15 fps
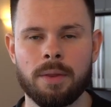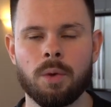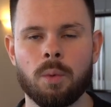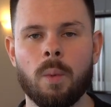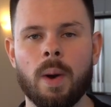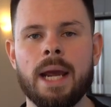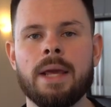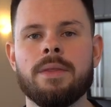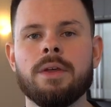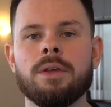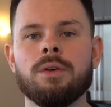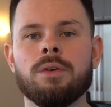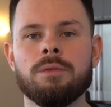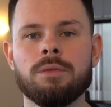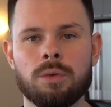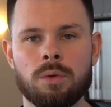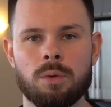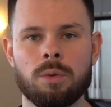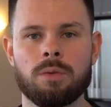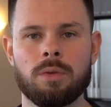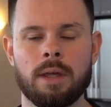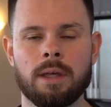The way that you view
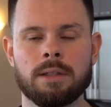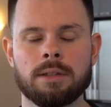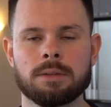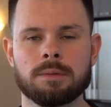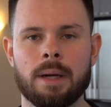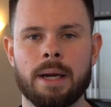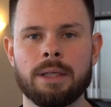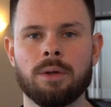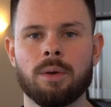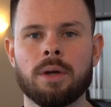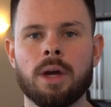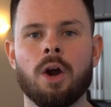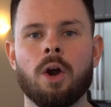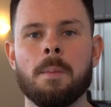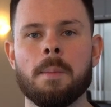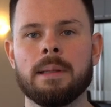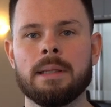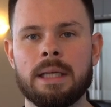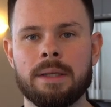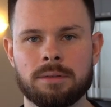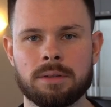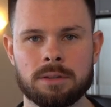things, right? Your current
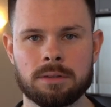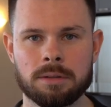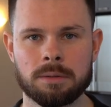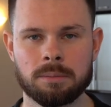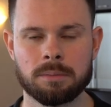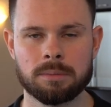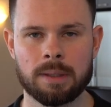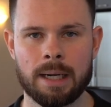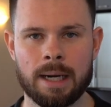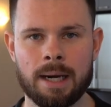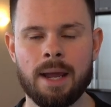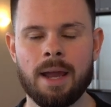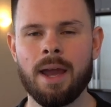belief system, right?